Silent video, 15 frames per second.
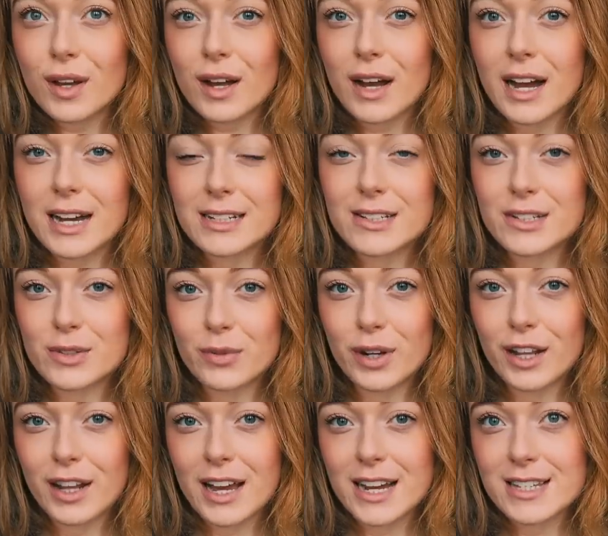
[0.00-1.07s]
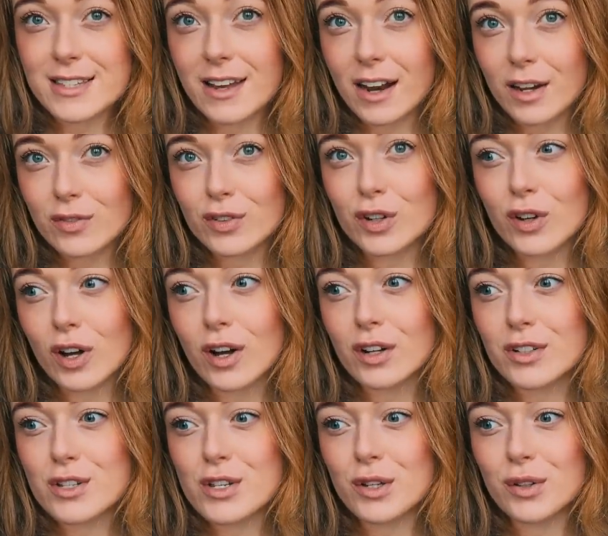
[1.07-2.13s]
I just realized that I
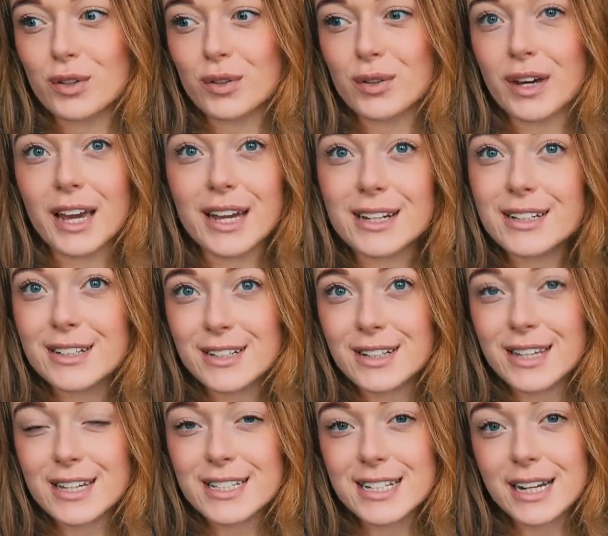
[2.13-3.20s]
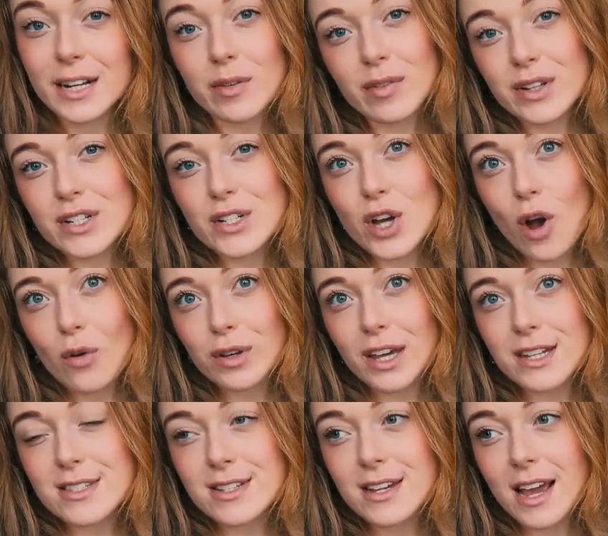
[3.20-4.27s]
forgot to end this little video
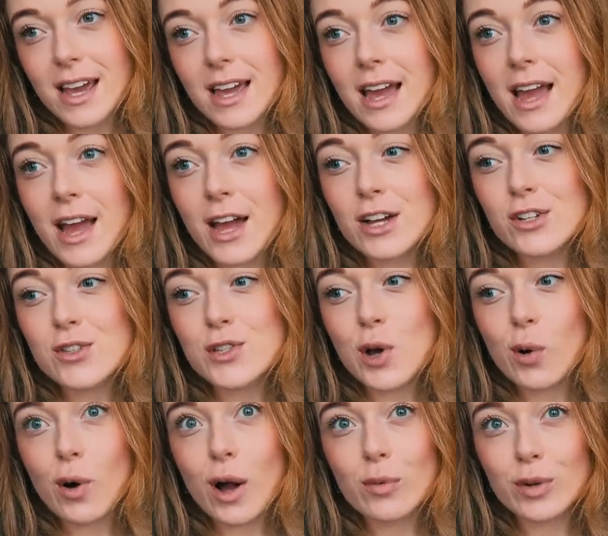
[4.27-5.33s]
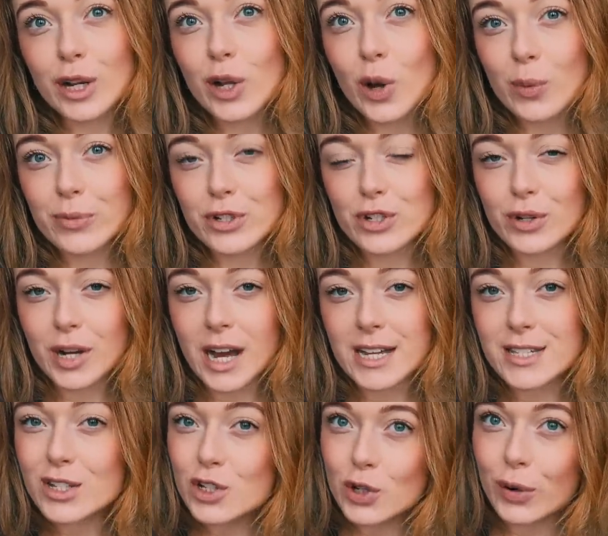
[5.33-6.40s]
yesterday, so I really hope that you
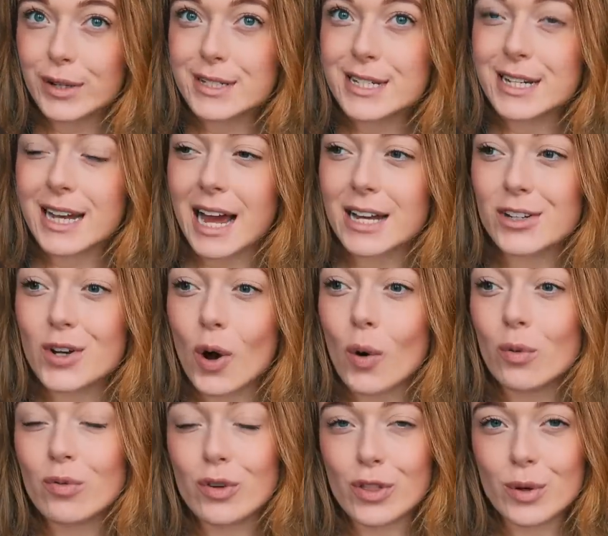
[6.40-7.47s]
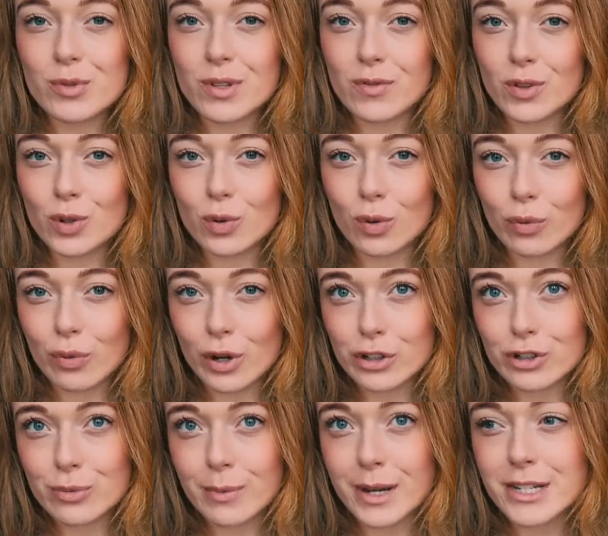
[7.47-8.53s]
guys enjoyed it. I know for those of you who
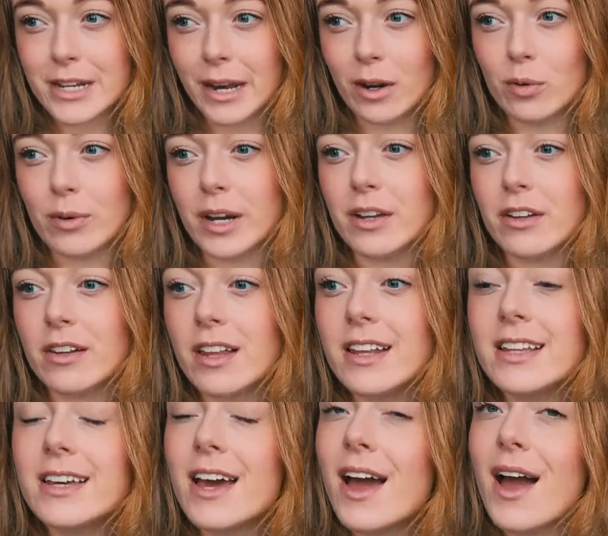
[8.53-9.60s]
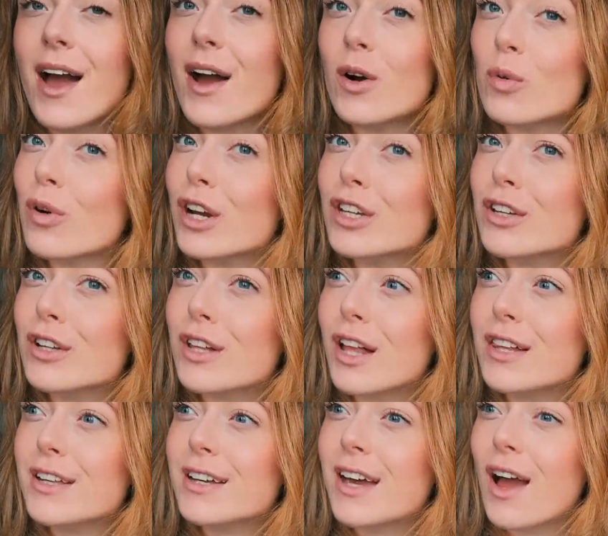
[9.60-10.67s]
watch my channel
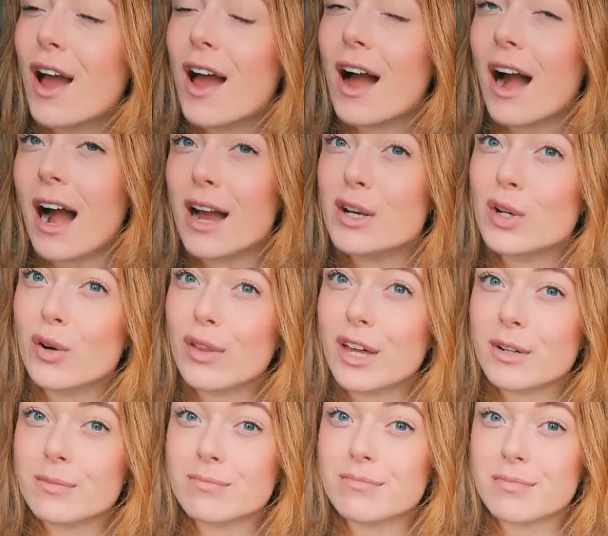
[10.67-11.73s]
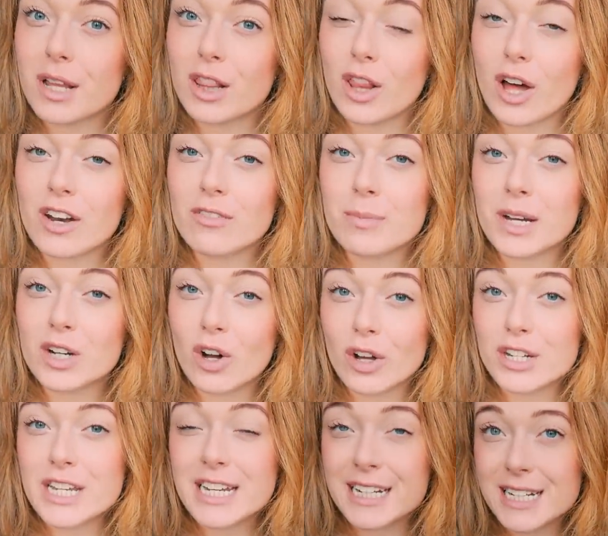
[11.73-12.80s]
regularly, I know that a lot of my
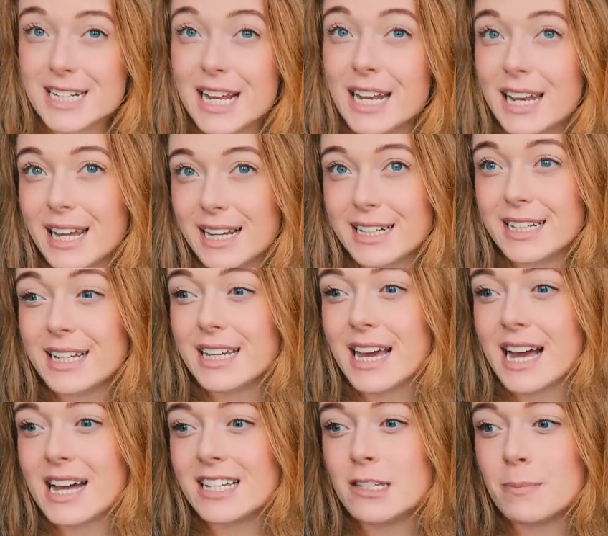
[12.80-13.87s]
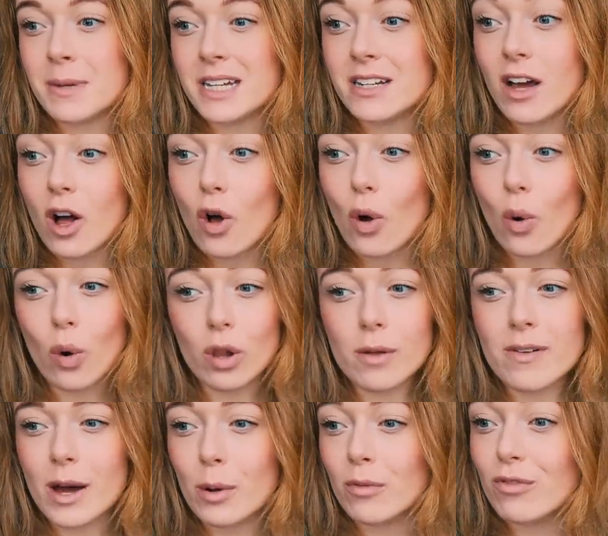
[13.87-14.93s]
content lately has been all
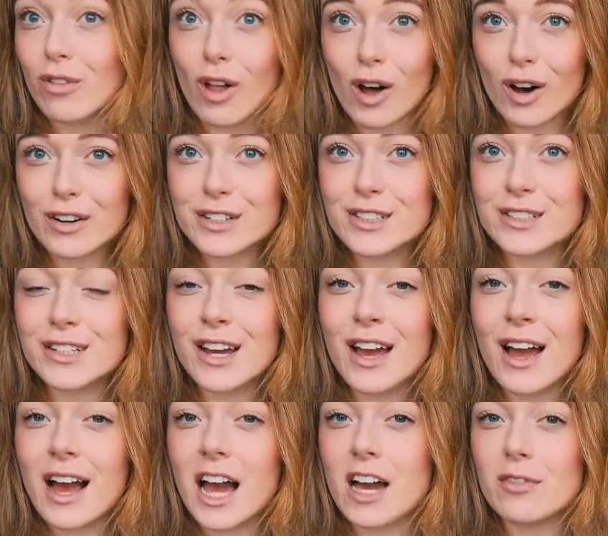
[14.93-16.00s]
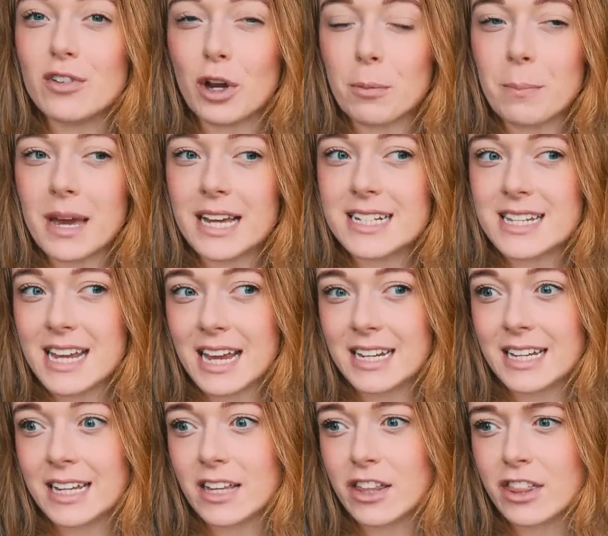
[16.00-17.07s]
about vlogs. I have not made
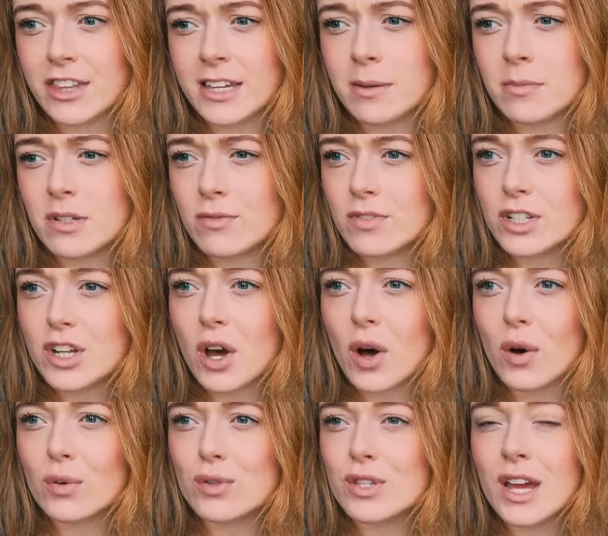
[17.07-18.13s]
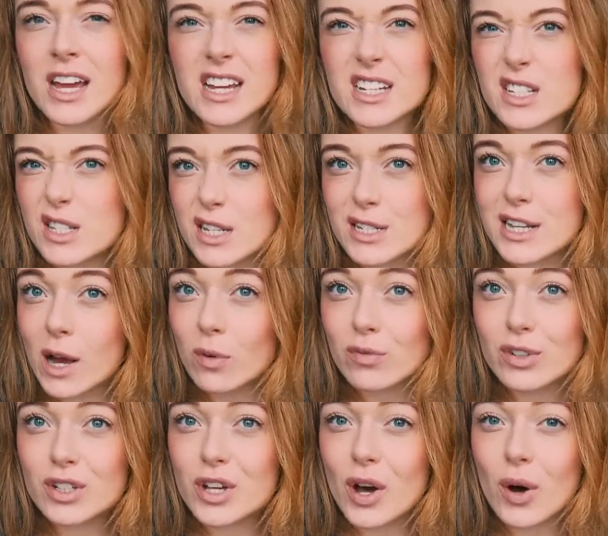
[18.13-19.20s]
any themed videos, sit down
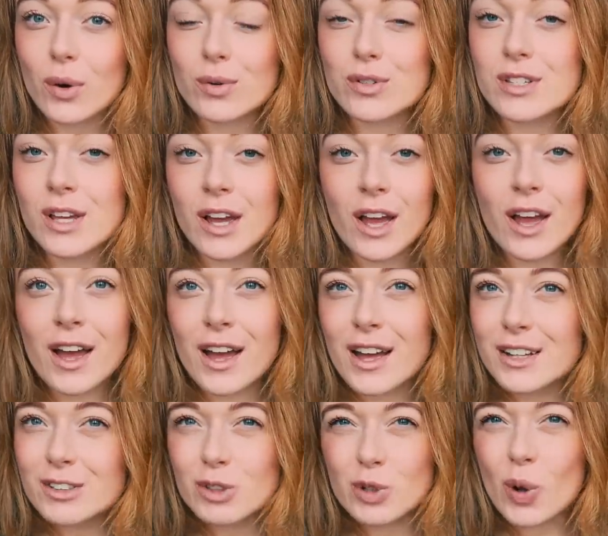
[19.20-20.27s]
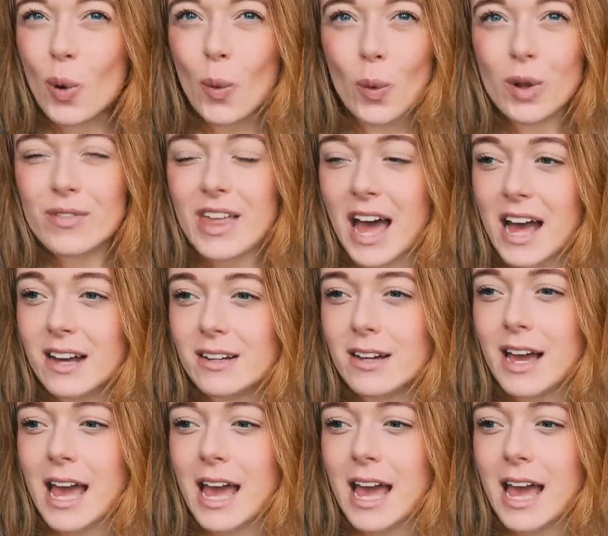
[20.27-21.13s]
videos, you know, all of that.